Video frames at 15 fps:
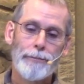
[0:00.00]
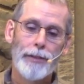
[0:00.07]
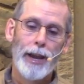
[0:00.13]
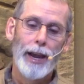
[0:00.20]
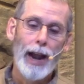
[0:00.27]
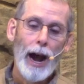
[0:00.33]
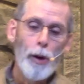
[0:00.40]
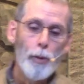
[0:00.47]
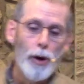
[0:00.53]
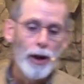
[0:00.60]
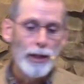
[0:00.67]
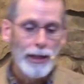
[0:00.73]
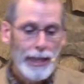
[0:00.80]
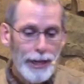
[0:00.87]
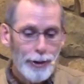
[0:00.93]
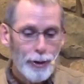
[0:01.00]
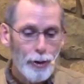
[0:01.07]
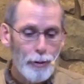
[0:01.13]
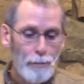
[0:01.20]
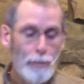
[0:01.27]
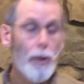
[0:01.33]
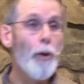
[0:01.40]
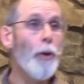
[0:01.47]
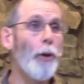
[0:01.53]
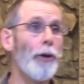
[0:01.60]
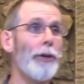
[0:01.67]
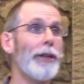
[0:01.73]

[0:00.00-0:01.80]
And I want little more